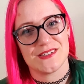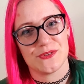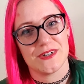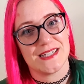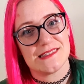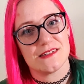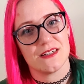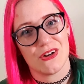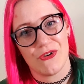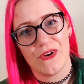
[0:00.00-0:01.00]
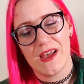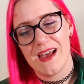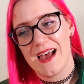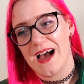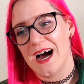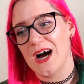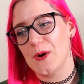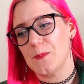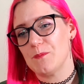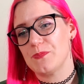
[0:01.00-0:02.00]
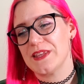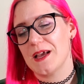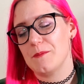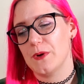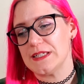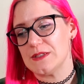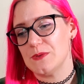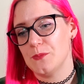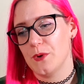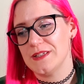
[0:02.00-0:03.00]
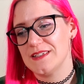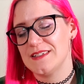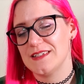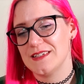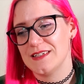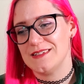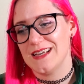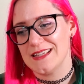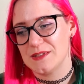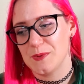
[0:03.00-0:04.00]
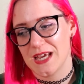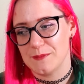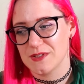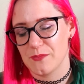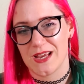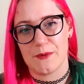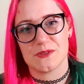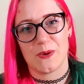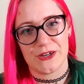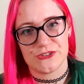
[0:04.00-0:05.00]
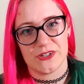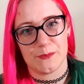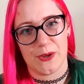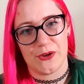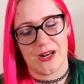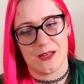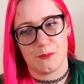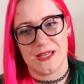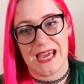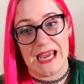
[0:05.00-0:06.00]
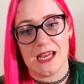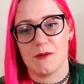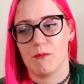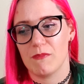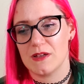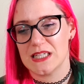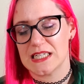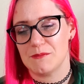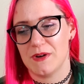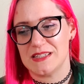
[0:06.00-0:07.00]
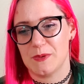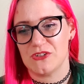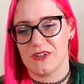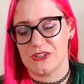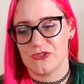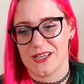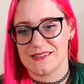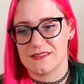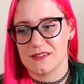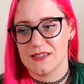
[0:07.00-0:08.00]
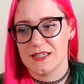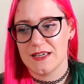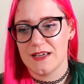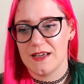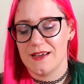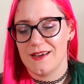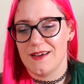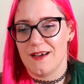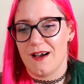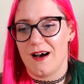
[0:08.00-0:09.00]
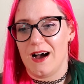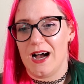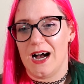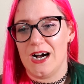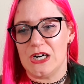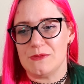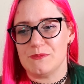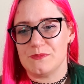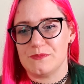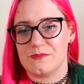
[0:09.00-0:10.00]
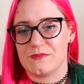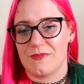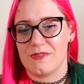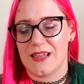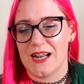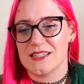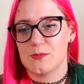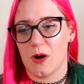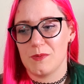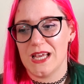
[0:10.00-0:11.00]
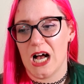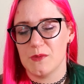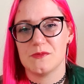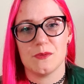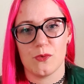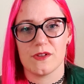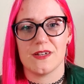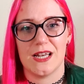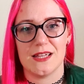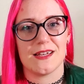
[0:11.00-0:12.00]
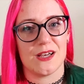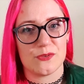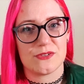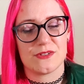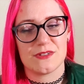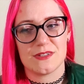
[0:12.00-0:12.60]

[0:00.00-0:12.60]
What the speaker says: or it isn't, you know. But once dance became something I was passionate about and it became my special interest, that has probably helped me more than anything else.